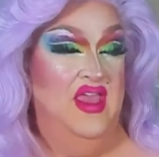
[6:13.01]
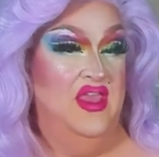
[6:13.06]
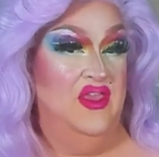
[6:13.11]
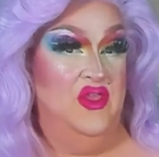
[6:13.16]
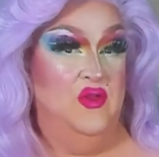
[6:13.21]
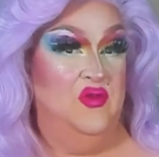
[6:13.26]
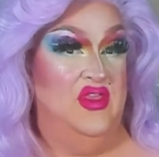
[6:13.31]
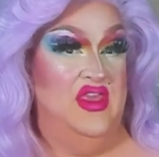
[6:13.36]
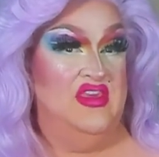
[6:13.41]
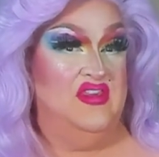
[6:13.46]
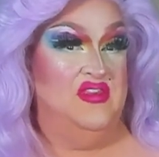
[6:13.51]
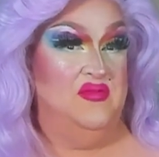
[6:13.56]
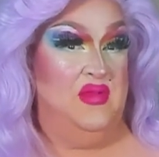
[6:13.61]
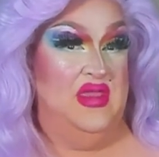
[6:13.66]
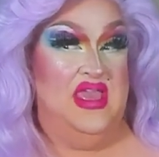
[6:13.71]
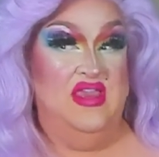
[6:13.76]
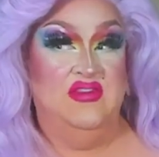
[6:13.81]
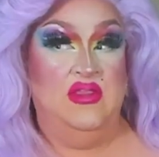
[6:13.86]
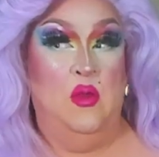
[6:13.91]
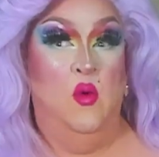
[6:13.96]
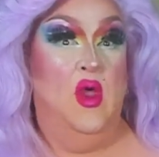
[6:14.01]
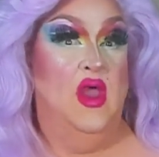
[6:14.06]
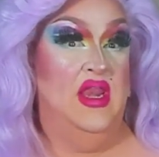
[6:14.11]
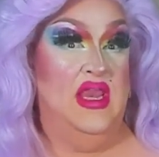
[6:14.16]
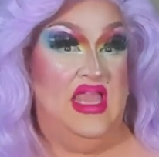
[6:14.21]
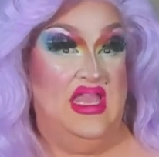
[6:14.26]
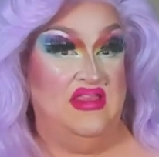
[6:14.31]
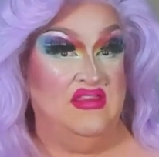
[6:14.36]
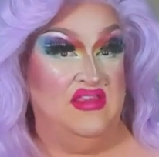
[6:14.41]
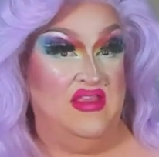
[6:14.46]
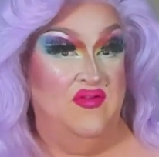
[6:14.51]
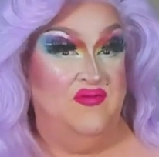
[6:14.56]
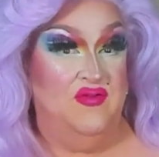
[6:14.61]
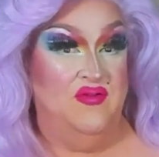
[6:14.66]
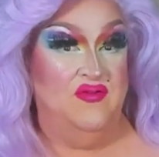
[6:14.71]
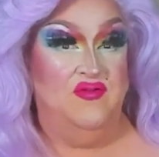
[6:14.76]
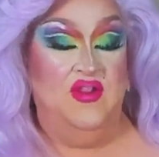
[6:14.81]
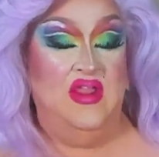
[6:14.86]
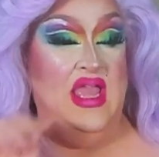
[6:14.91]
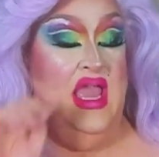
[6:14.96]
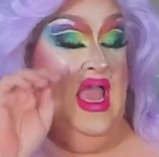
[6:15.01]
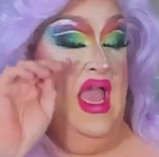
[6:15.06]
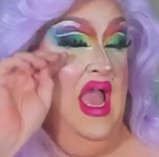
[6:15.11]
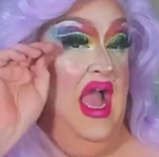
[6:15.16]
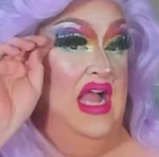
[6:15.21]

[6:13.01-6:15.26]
you this because I want to get stuff for free.